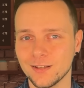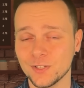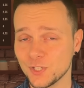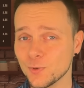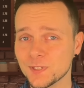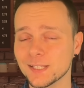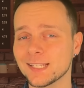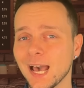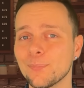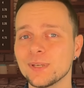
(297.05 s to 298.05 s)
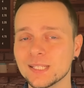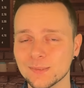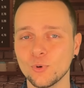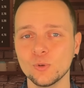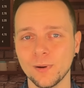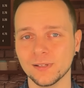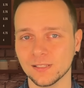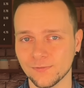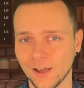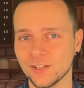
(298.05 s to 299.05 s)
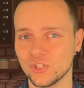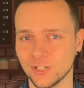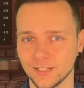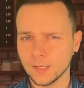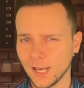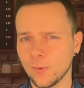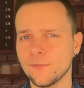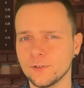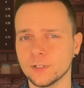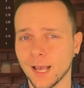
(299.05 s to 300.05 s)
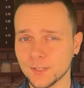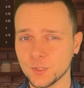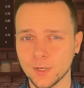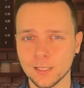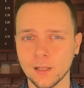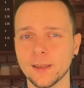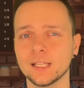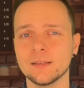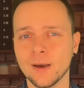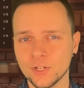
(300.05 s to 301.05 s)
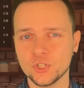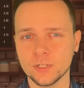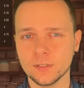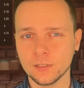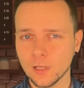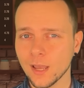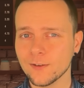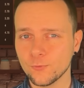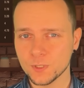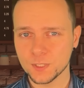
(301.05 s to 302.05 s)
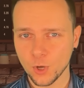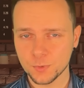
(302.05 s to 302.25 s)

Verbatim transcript: She was this happy small bundle of energy. However, as you can likely imagine, life was not